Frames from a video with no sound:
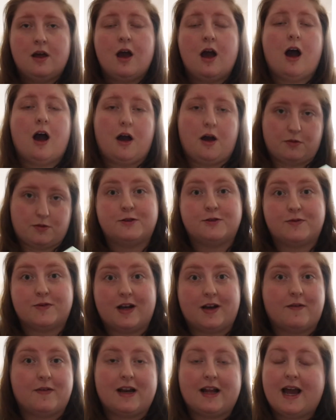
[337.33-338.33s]
I was
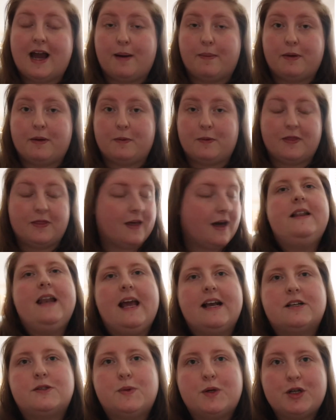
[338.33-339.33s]
really happy with that.
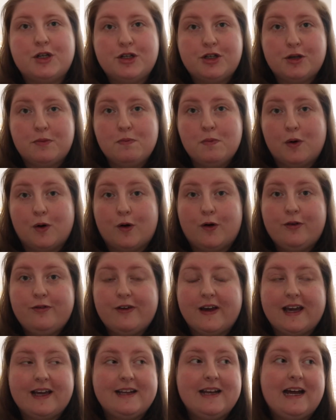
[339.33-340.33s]
Next we're going to do Morphe.